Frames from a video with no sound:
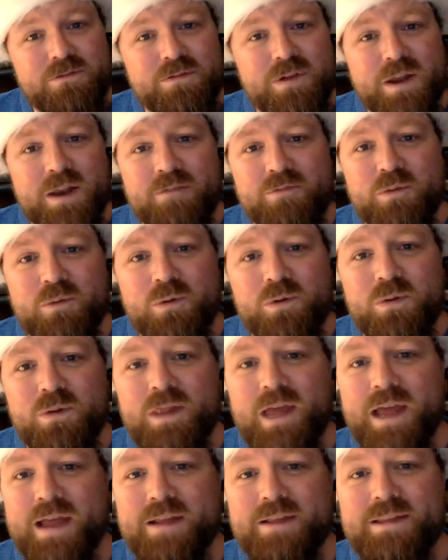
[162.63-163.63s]
I love you all.
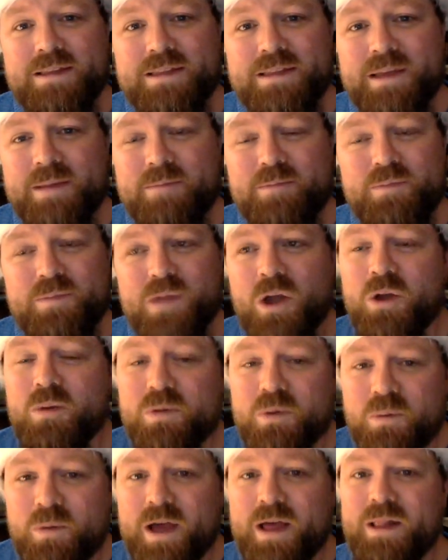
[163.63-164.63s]
And I hope
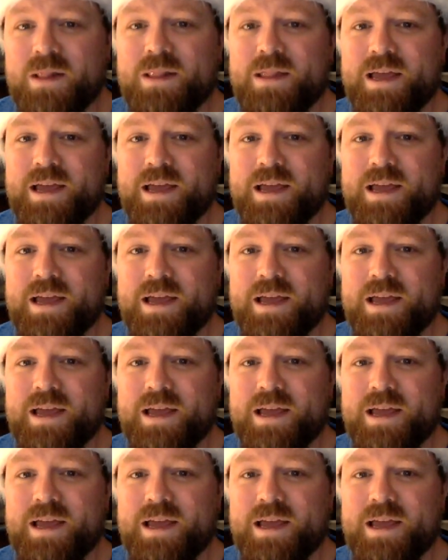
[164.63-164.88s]
you're well.